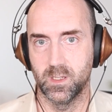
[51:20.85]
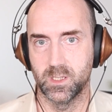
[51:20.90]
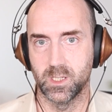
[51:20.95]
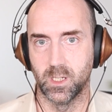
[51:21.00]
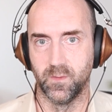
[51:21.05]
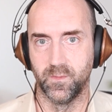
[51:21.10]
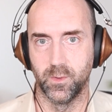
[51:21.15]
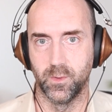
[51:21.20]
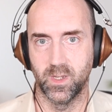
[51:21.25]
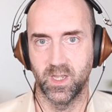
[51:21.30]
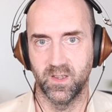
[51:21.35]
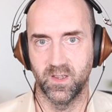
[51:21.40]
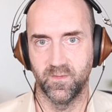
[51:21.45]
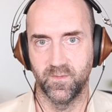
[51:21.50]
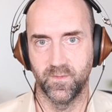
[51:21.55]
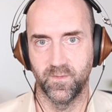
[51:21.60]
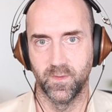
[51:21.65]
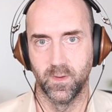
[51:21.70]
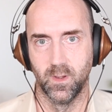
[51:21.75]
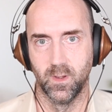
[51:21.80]
So if you
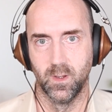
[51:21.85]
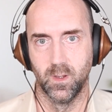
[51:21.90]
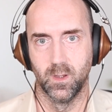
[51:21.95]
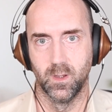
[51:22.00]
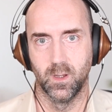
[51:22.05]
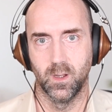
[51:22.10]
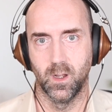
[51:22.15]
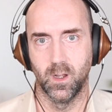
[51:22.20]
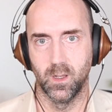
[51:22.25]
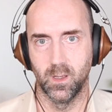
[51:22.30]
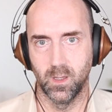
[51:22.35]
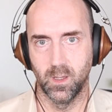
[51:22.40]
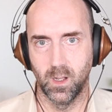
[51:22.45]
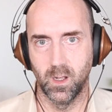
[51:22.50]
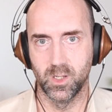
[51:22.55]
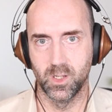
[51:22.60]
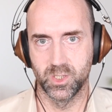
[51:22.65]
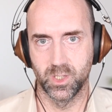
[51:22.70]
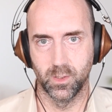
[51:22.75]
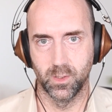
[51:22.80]
have a
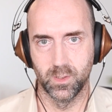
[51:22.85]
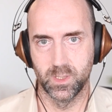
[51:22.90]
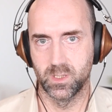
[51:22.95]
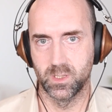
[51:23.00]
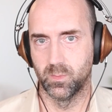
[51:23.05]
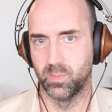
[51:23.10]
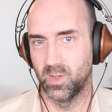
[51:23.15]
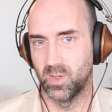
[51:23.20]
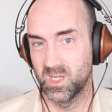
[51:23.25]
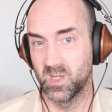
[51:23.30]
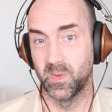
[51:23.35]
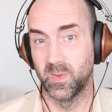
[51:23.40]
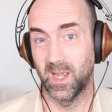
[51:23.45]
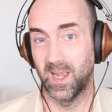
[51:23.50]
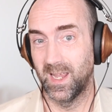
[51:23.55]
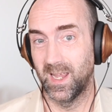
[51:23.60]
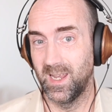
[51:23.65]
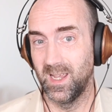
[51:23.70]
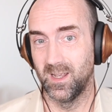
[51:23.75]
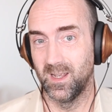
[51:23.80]
large dose, or possibly
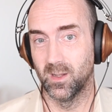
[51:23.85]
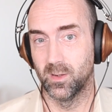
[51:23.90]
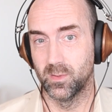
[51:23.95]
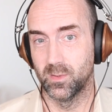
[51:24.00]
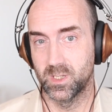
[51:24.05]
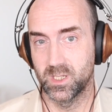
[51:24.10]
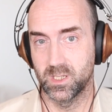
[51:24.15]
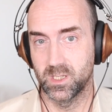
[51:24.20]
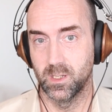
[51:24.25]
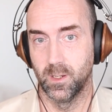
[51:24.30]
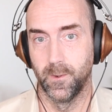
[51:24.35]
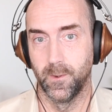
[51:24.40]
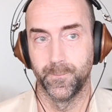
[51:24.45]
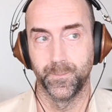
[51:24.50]
any dose,